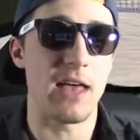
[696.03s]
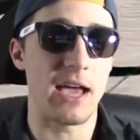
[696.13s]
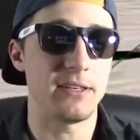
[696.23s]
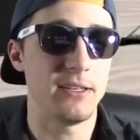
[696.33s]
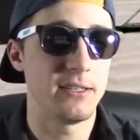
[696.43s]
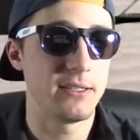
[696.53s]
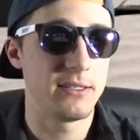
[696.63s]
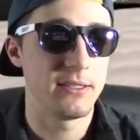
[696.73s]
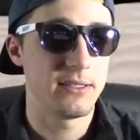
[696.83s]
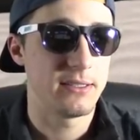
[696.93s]
that.
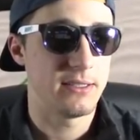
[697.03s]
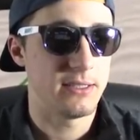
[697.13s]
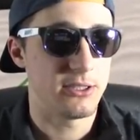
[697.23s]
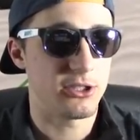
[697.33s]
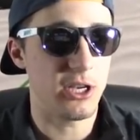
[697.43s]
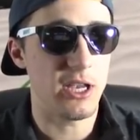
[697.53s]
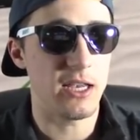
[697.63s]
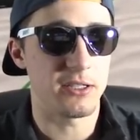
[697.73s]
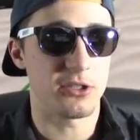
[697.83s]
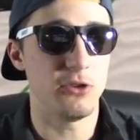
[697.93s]

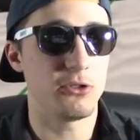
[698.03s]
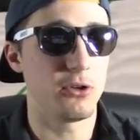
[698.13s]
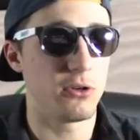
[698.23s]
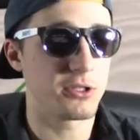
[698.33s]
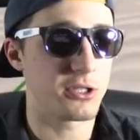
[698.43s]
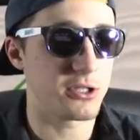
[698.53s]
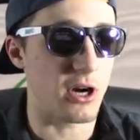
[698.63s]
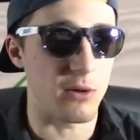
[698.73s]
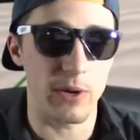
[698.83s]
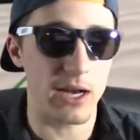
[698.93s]
Jeez, two tools to
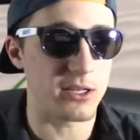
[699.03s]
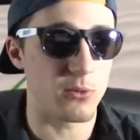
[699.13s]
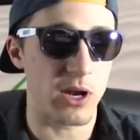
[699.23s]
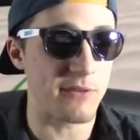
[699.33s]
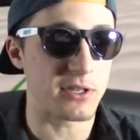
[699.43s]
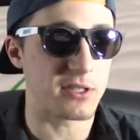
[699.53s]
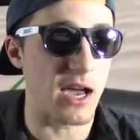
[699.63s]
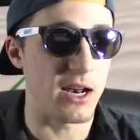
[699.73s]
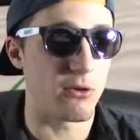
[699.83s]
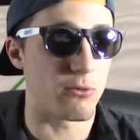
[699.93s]
start. We gotta, we're gonna have to
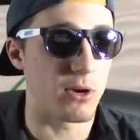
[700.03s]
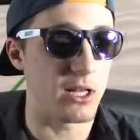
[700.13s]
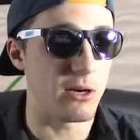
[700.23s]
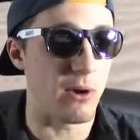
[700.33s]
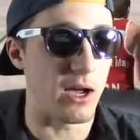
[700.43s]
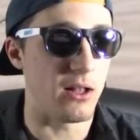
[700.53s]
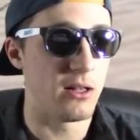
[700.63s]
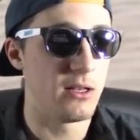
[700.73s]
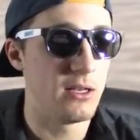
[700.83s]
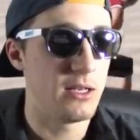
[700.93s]
side out really
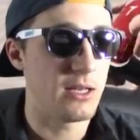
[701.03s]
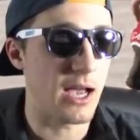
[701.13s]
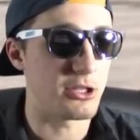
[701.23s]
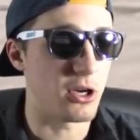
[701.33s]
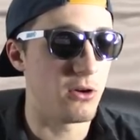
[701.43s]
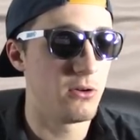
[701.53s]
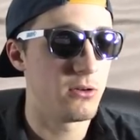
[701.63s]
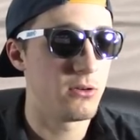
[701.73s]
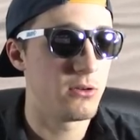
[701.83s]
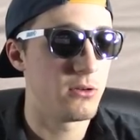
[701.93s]
well. Yeah, Joe.
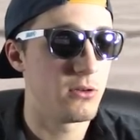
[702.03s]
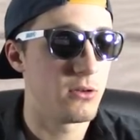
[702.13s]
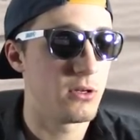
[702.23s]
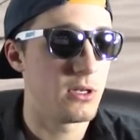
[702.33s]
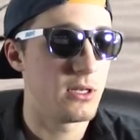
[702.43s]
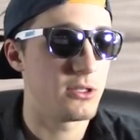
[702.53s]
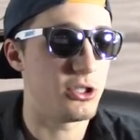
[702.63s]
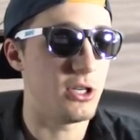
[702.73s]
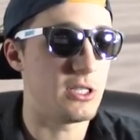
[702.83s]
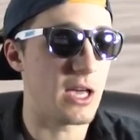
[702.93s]

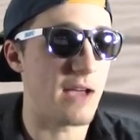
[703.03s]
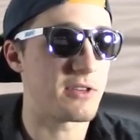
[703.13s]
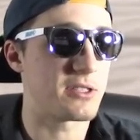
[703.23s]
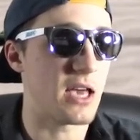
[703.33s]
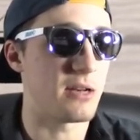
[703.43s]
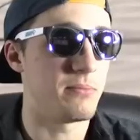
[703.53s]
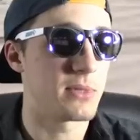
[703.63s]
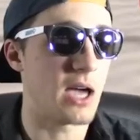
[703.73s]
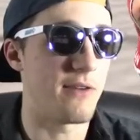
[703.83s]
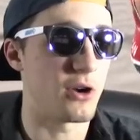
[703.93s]
Jeez, I have to set him.
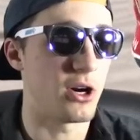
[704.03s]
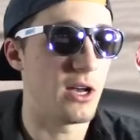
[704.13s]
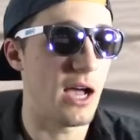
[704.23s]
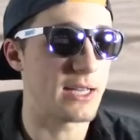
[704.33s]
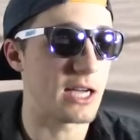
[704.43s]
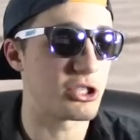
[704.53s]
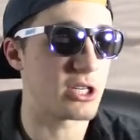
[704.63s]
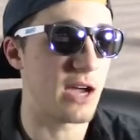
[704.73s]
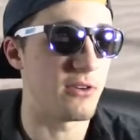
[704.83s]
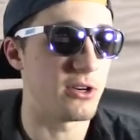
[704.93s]
Cover. I got you
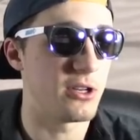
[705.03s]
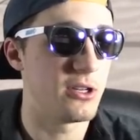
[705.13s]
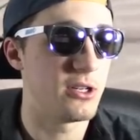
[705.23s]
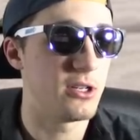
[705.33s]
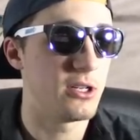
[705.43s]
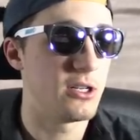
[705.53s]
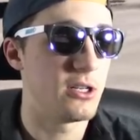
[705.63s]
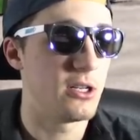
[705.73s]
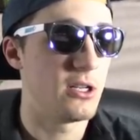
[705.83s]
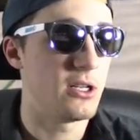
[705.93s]
covered.
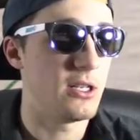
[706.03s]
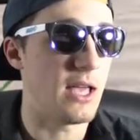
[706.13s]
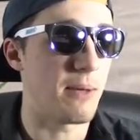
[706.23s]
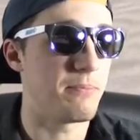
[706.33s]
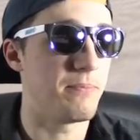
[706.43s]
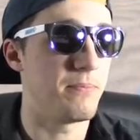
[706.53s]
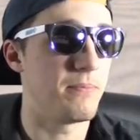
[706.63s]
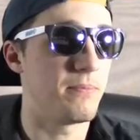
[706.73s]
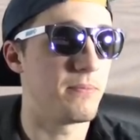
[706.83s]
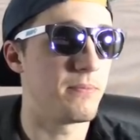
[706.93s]
Yep.
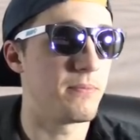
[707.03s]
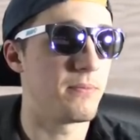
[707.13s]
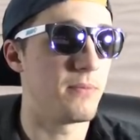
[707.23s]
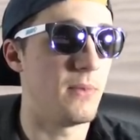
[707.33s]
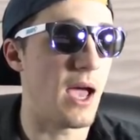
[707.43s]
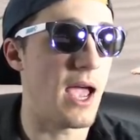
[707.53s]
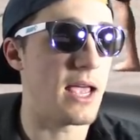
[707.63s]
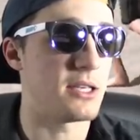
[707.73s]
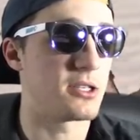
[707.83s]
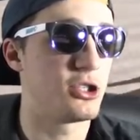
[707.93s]

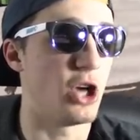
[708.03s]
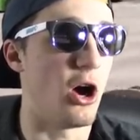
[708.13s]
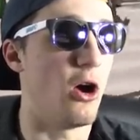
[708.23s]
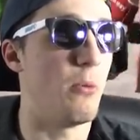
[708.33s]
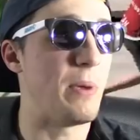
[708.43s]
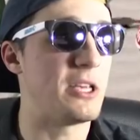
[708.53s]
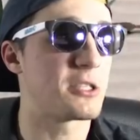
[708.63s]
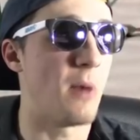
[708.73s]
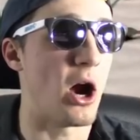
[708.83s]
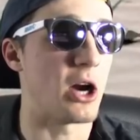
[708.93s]
Nice. Joe, be
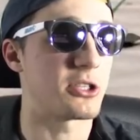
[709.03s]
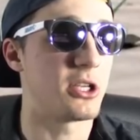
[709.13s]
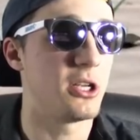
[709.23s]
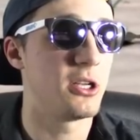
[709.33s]
smart.